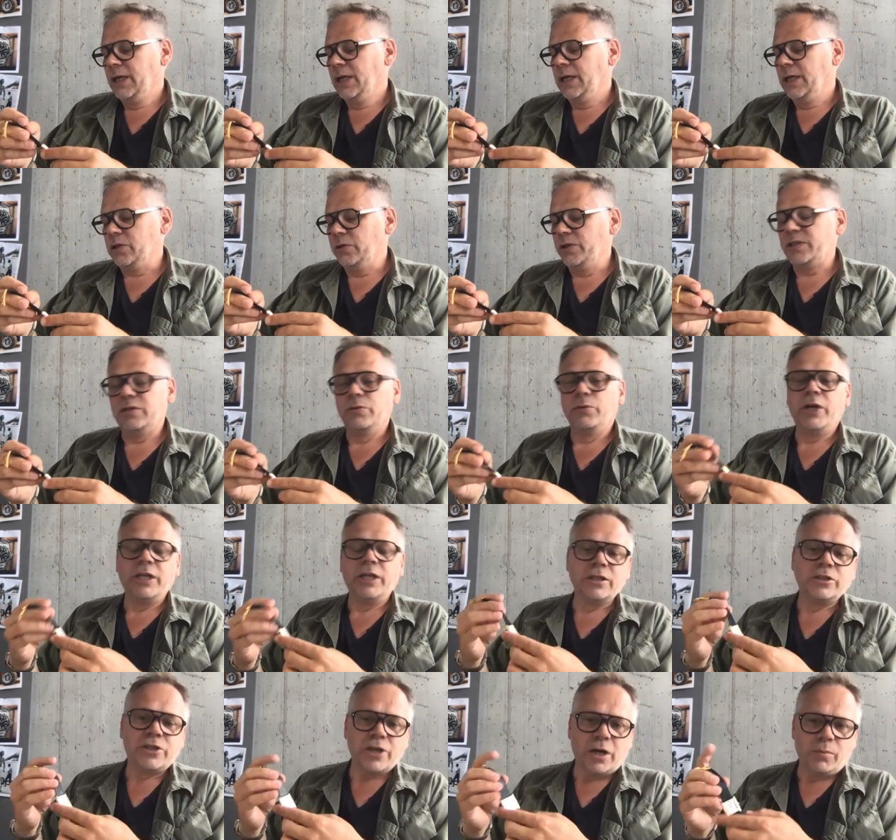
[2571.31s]
Yeah. So it's really
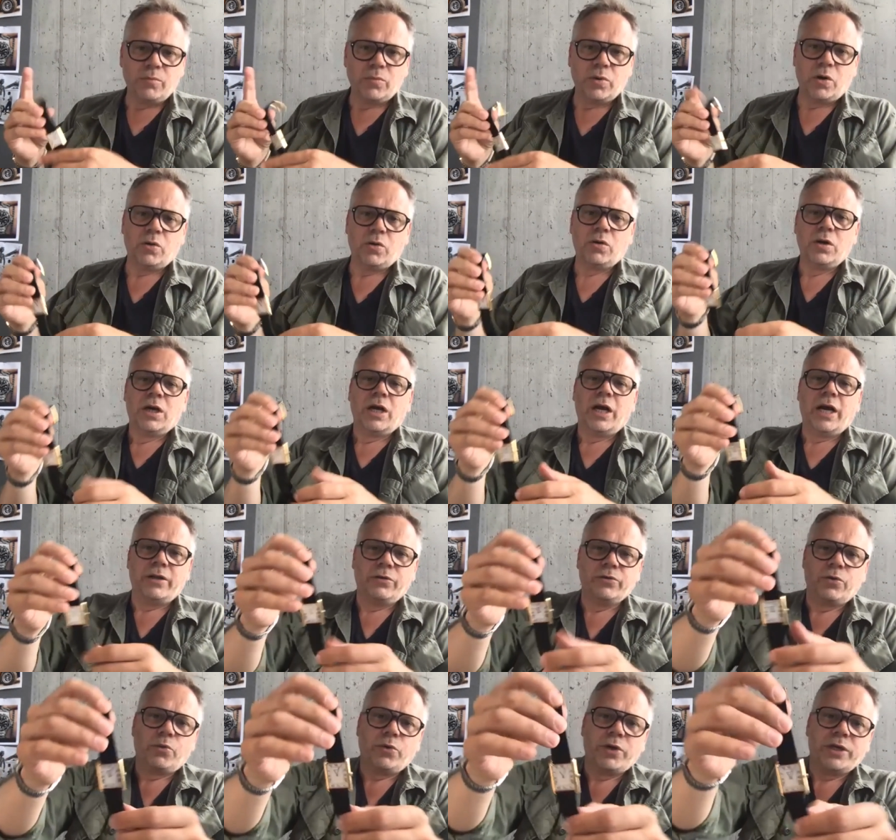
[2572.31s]
the jumbo. And
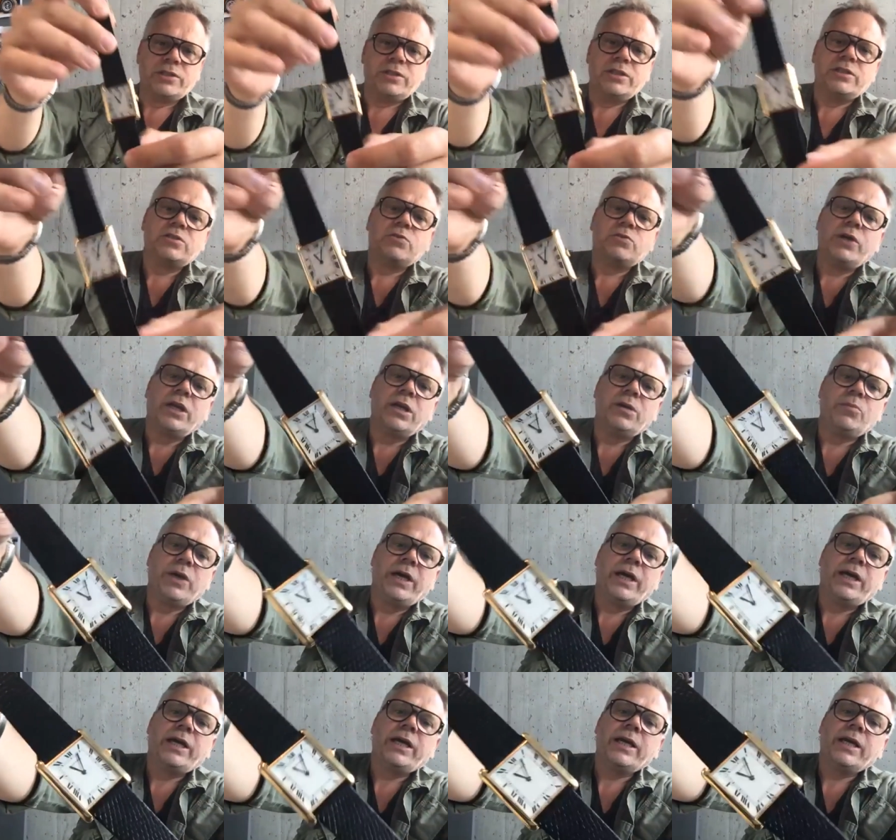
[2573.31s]
on the wrist, it's really
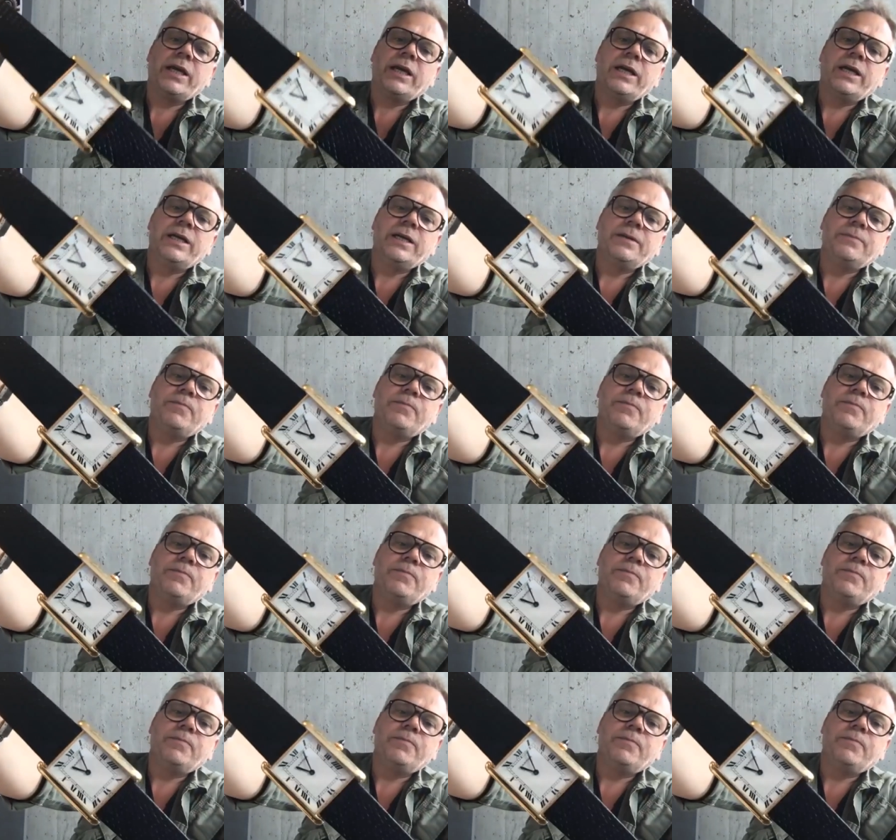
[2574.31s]
big. Um,